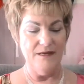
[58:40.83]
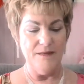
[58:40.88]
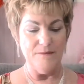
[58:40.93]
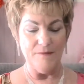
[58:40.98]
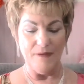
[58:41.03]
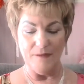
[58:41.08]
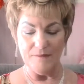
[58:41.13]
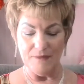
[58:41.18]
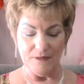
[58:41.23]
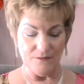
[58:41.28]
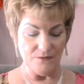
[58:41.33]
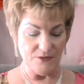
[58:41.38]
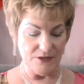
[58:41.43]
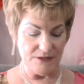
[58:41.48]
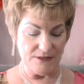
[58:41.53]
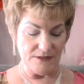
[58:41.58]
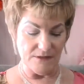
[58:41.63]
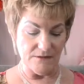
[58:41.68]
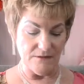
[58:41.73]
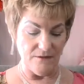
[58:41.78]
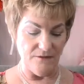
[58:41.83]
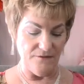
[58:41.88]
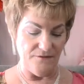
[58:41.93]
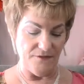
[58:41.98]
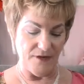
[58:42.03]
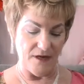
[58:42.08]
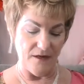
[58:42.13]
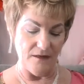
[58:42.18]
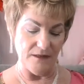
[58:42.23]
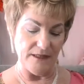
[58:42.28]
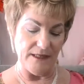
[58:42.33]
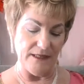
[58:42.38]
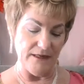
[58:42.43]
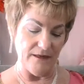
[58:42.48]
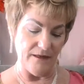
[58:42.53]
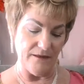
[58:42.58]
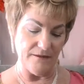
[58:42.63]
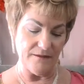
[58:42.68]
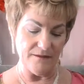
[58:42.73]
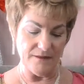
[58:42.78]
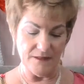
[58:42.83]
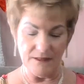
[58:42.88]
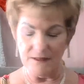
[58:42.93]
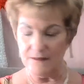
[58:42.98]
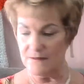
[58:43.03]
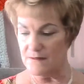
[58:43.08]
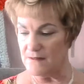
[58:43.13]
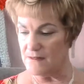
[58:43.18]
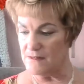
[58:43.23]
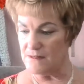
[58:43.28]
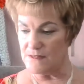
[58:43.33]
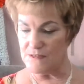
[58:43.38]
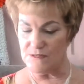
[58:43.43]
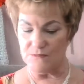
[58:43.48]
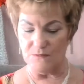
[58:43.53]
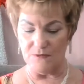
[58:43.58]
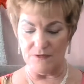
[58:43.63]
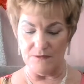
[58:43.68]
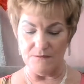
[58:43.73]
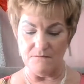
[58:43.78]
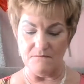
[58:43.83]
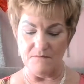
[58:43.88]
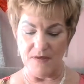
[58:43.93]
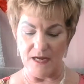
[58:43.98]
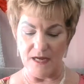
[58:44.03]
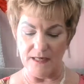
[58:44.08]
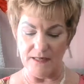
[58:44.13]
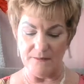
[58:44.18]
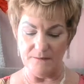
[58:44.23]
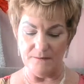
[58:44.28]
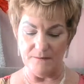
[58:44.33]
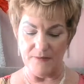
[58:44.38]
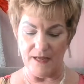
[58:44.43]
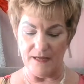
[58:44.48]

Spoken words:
My memory's a little foggy. I think this one may